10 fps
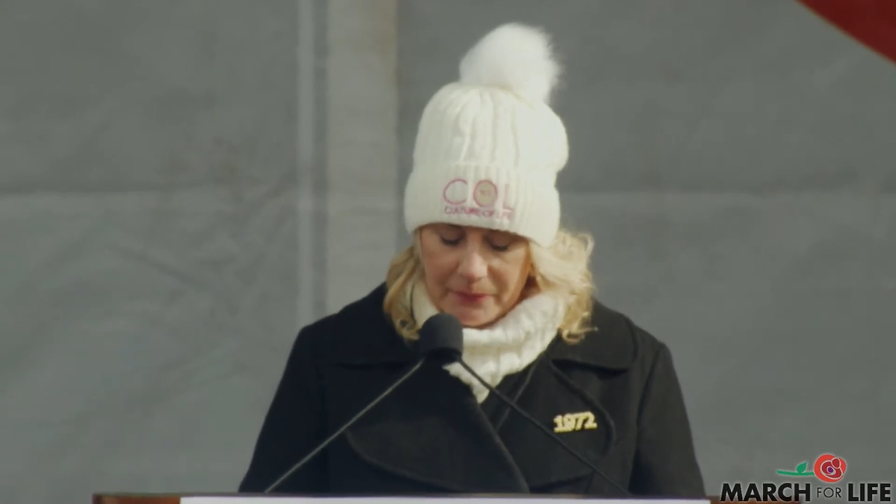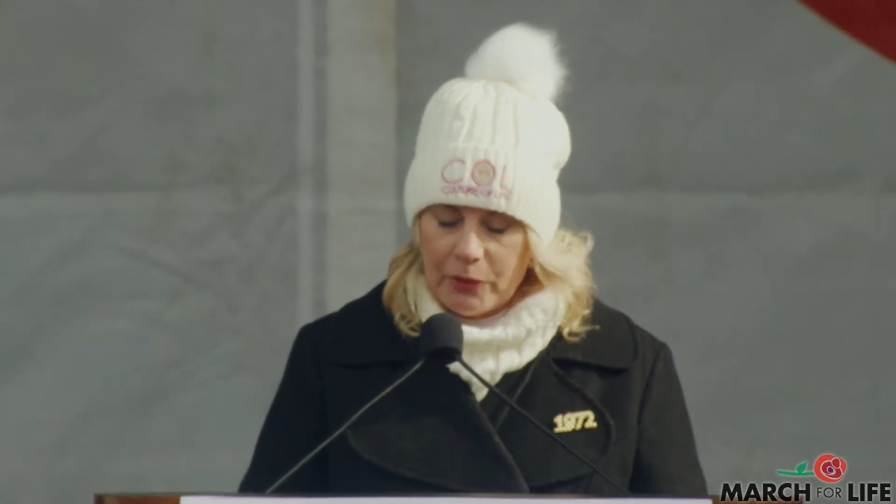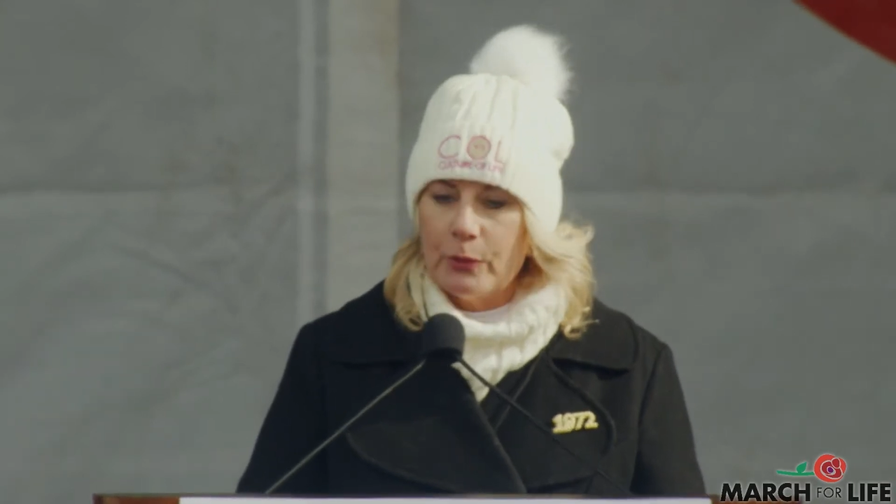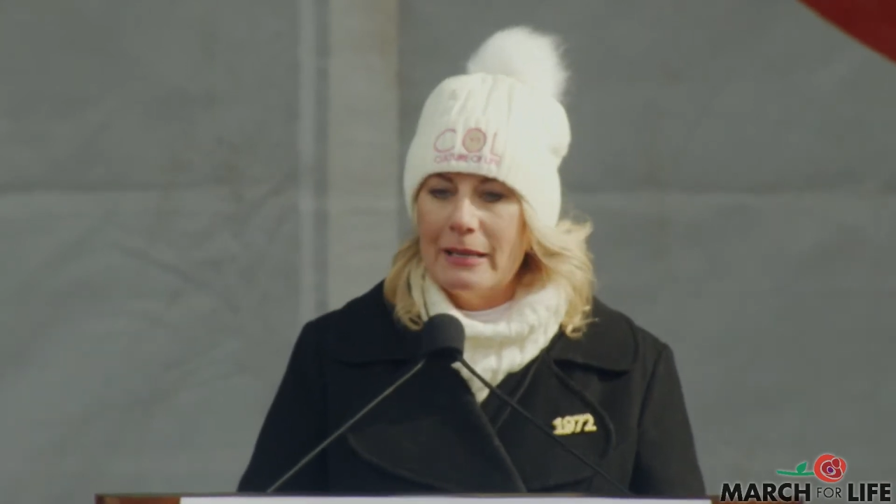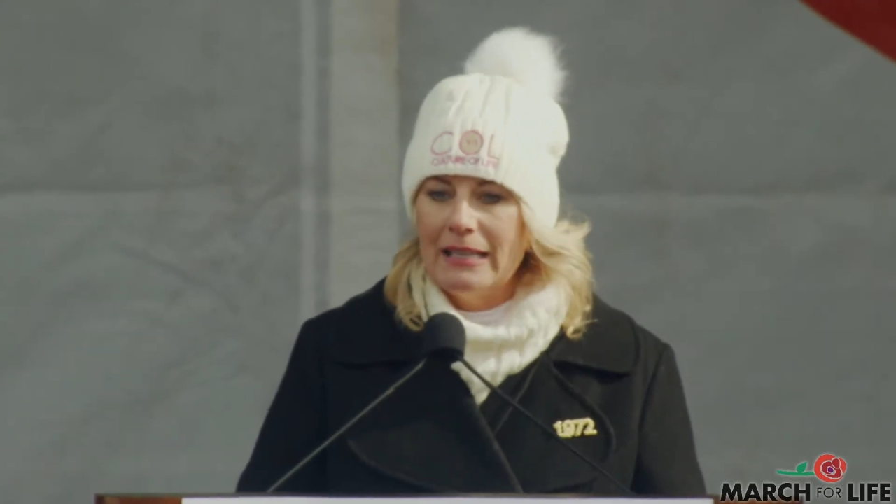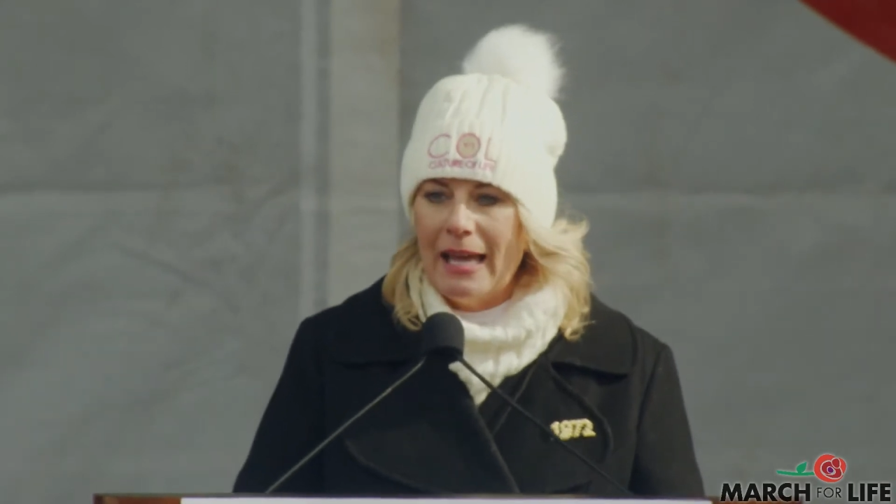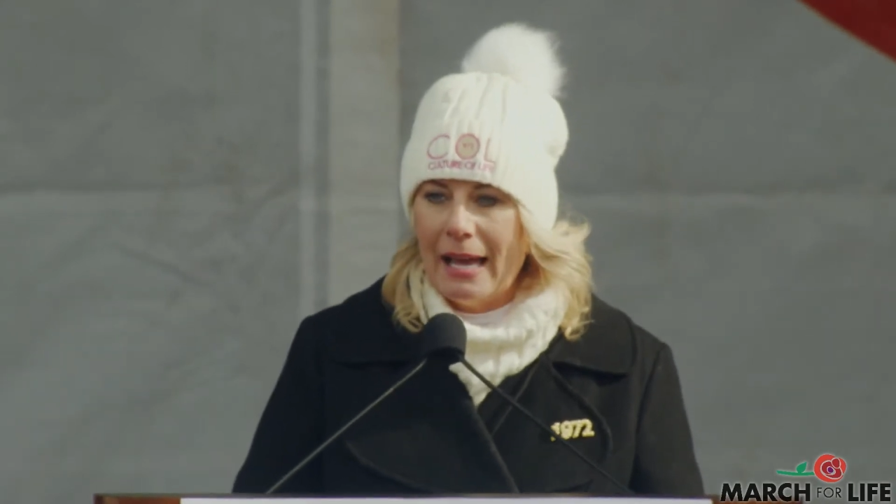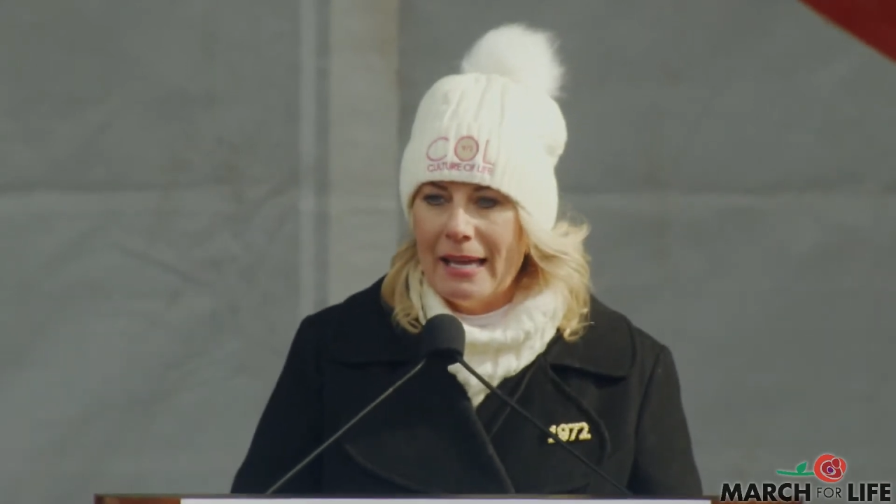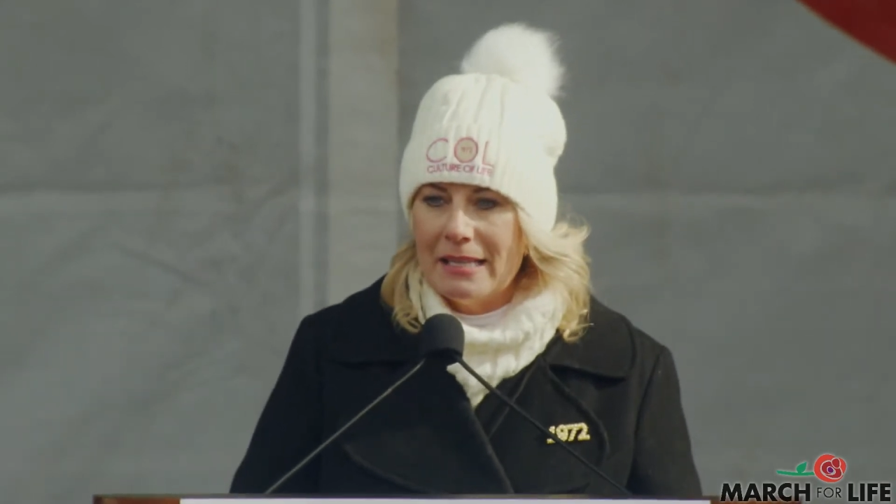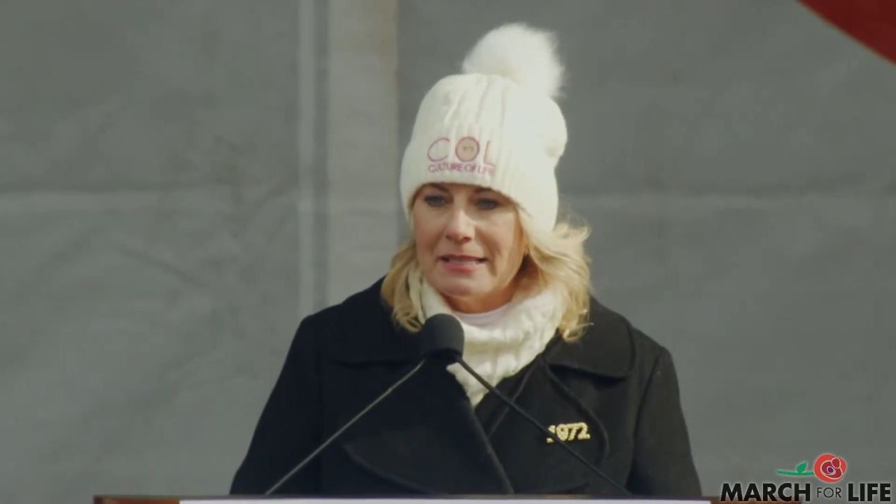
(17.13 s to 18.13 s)
three
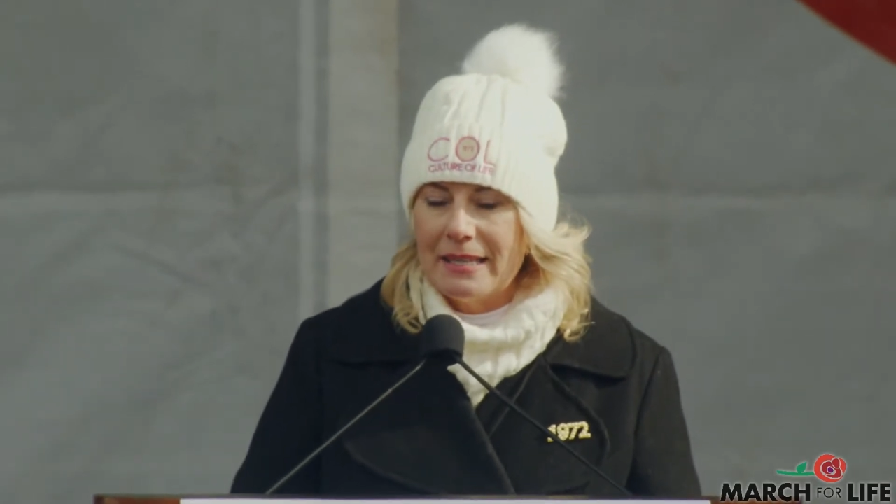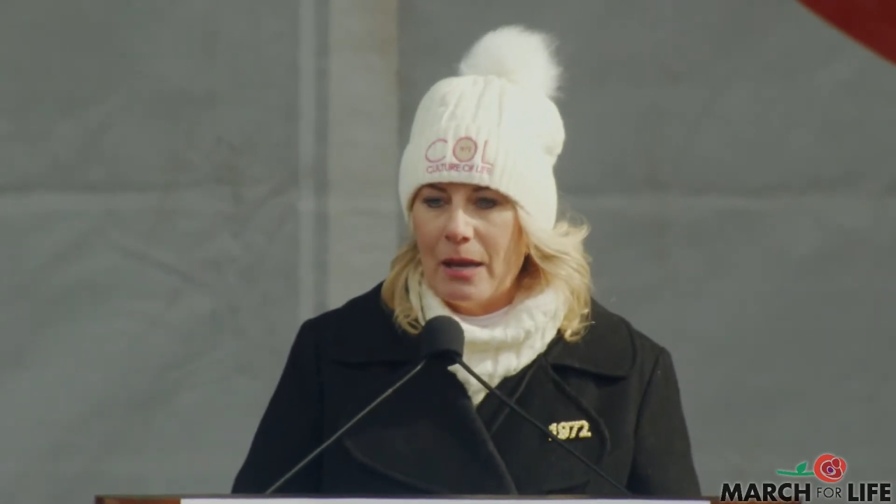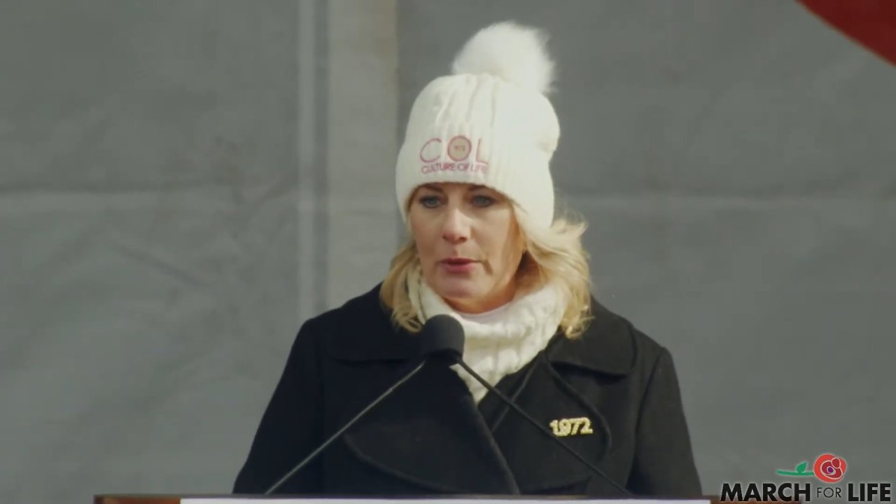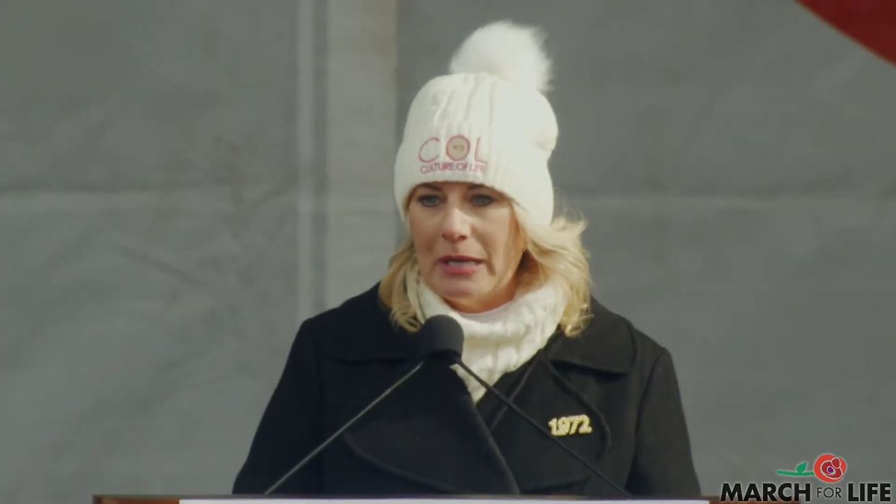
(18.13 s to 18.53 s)
lies that would